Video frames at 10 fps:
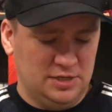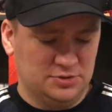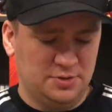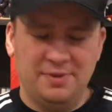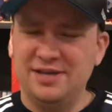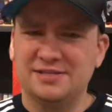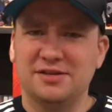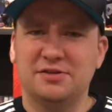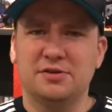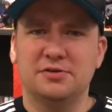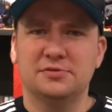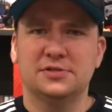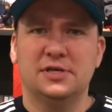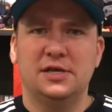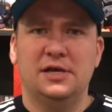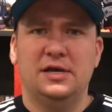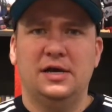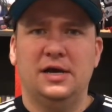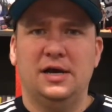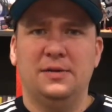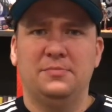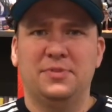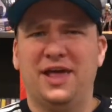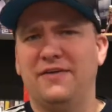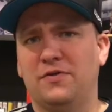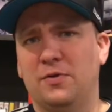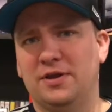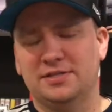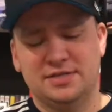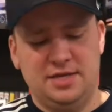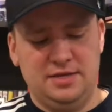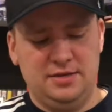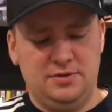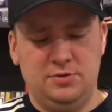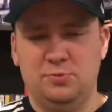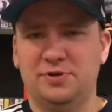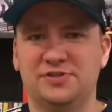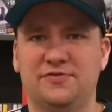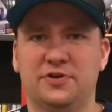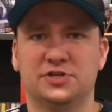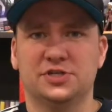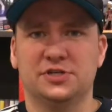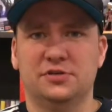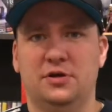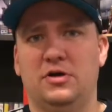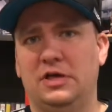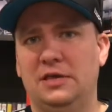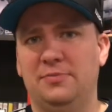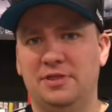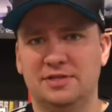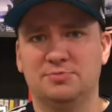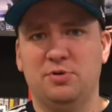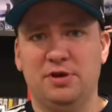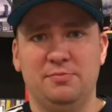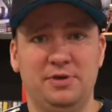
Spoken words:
So I might sell those, but I haven't quite decided which version I'll keep at this point.